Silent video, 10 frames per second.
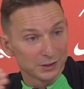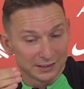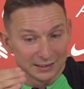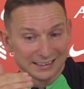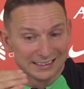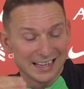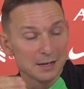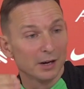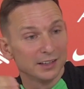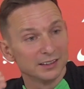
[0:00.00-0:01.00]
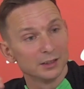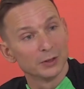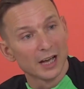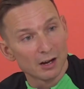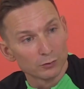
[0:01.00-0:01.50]
with the game idea
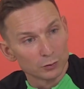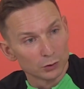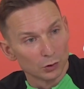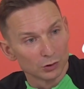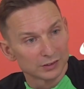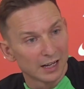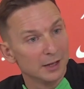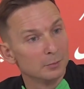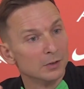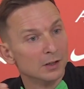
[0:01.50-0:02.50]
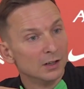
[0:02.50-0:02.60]
we have over a long time,